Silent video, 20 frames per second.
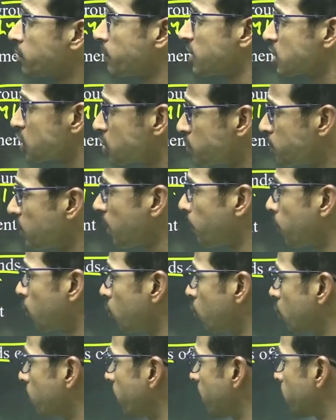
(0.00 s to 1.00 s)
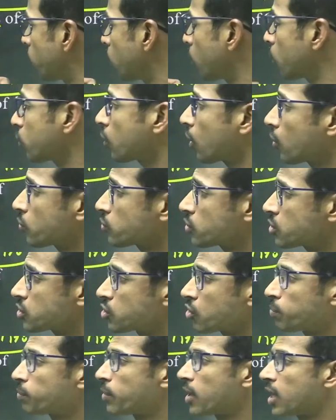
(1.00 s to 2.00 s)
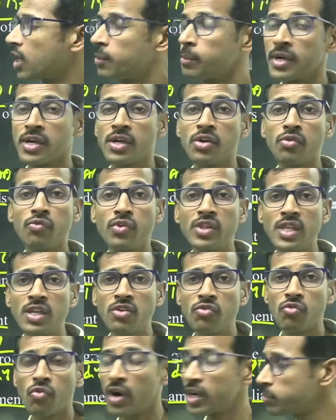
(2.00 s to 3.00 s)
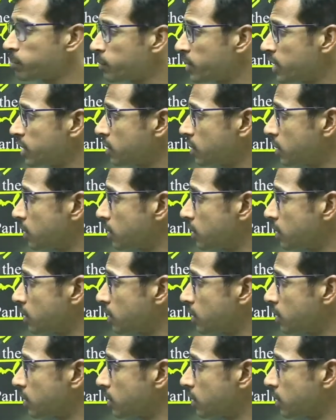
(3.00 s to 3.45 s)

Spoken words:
must be approved by both houses of parliament within 1 month